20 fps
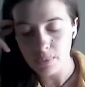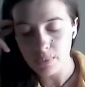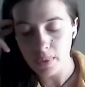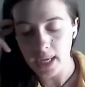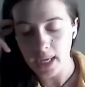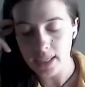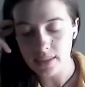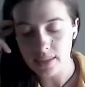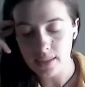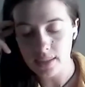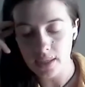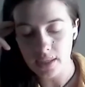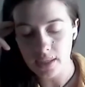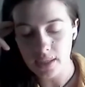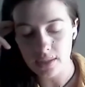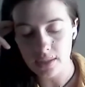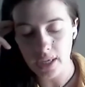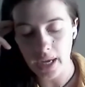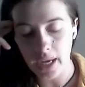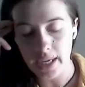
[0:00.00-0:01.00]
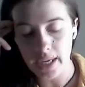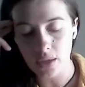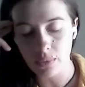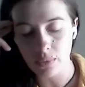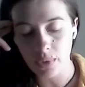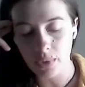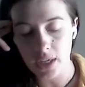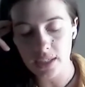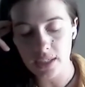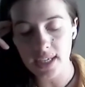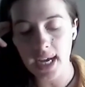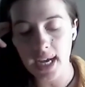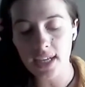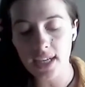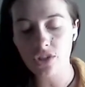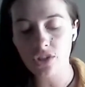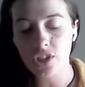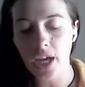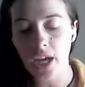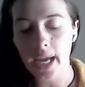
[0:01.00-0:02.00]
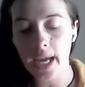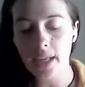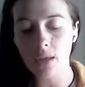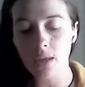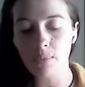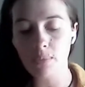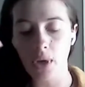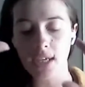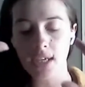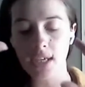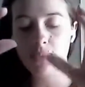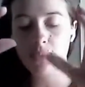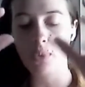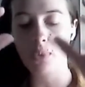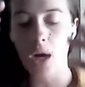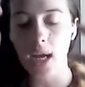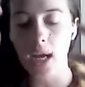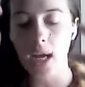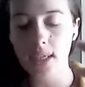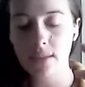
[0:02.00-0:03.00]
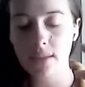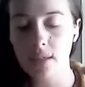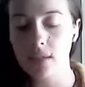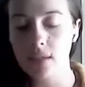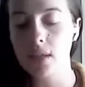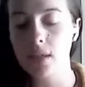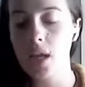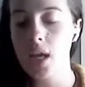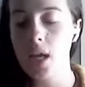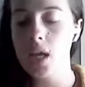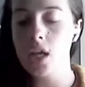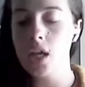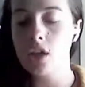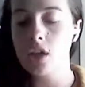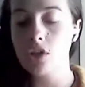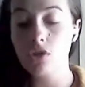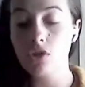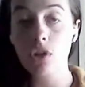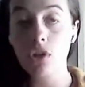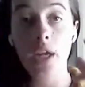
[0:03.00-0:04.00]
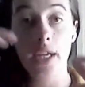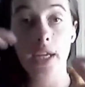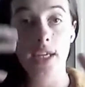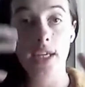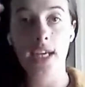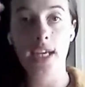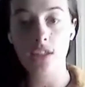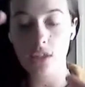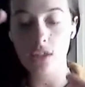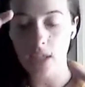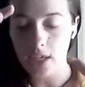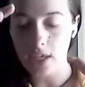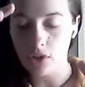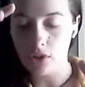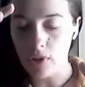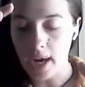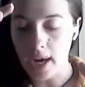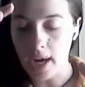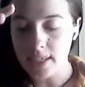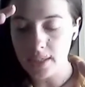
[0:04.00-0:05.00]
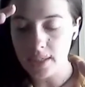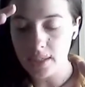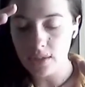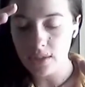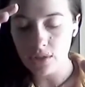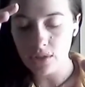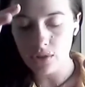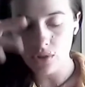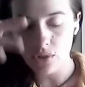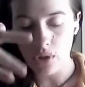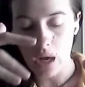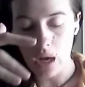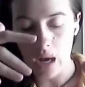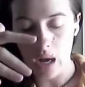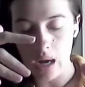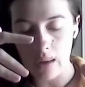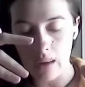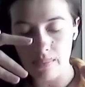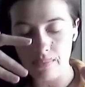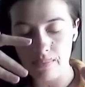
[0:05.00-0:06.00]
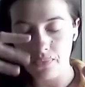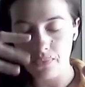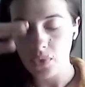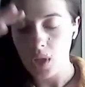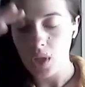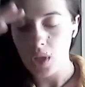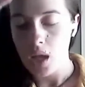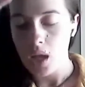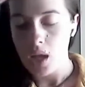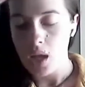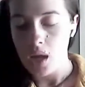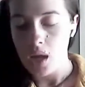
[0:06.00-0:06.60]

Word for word: is placed in a container where it's agitated by spikes and it gets like grated um, mm-hmm.